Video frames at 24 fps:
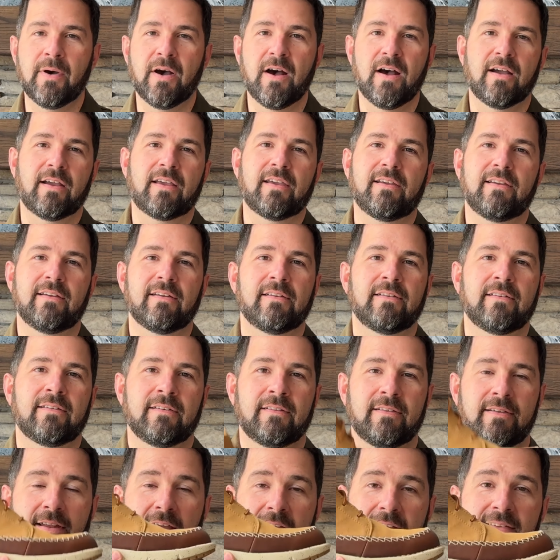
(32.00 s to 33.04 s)
Moc
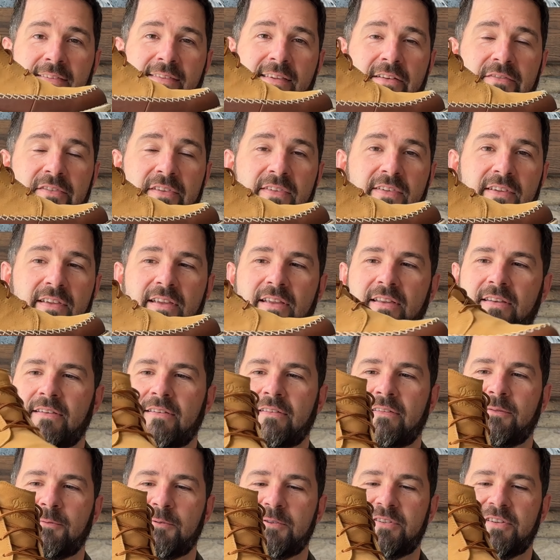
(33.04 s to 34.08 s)
917,
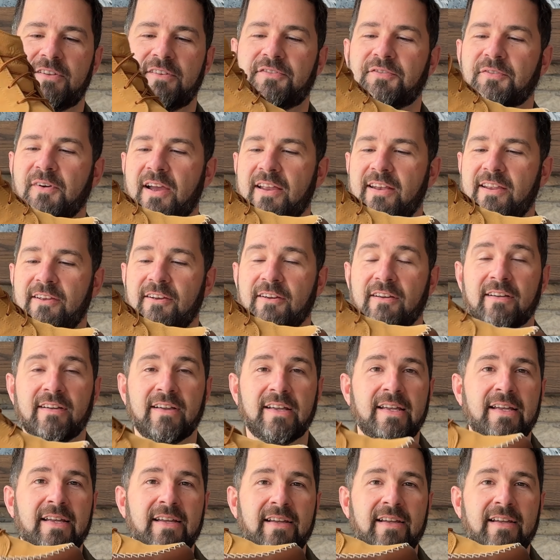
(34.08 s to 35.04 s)
which is right here.